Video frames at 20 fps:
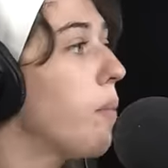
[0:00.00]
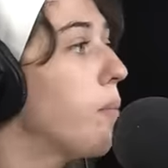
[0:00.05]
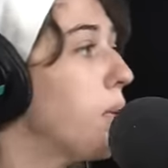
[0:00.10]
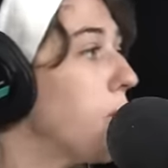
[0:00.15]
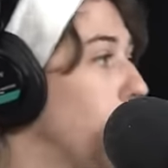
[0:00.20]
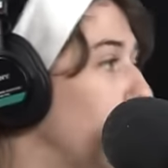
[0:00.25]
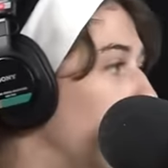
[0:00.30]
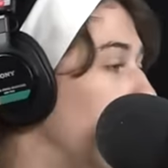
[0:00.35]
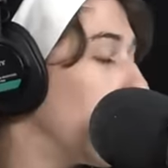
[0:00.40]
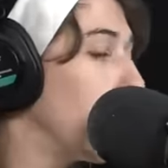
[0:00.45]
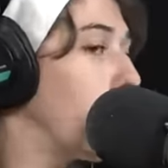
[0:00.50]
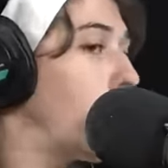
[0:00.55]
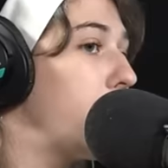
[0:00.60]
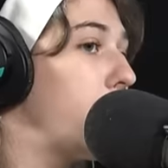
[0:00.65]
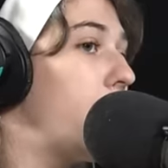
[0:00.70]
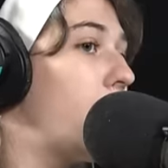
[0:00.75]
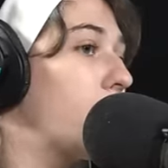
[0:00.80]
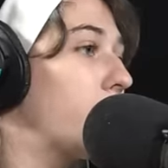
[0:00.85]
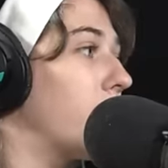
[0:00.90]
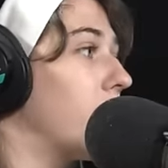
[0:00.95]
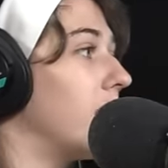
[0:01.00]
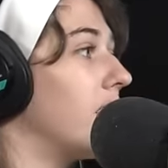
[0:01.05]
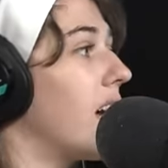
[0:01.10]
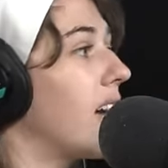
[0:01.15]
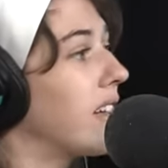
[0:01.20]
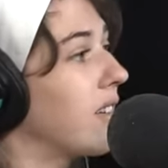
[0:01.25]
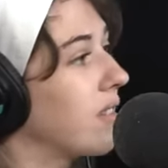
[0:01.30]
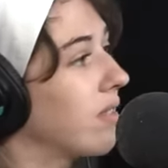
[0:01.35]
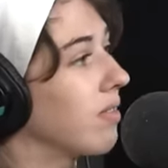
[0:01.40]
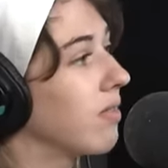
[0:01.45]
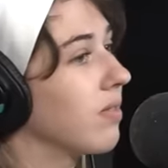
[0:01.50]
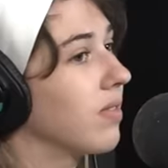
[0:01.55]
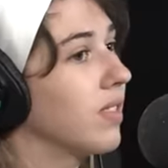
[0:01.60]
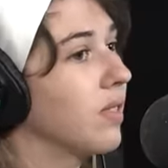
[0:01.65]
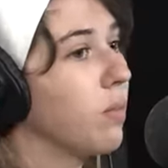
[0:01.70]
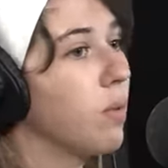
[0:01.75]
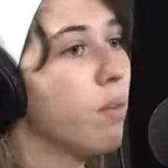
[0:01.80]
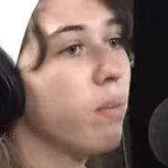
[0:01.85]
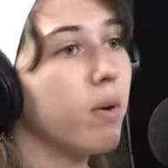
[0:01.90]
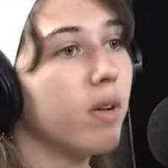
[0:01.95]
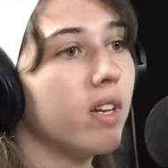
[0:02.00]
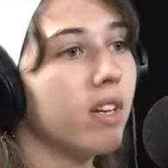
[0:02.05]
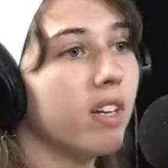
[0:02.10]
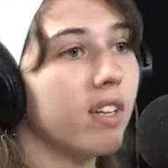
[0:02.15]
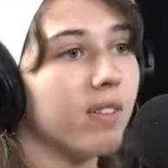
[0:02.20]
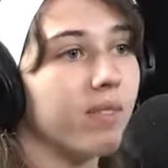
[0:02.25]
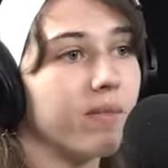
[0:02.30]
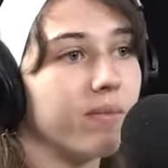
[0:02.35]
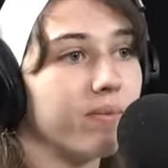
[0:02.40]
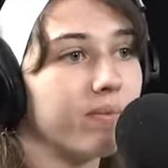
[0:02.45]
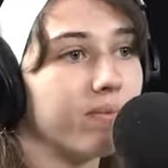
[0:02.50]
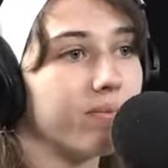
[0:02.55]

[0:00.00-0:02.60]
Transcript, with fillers: put one in my mouth and I'll like. Well, put. Do it, you have no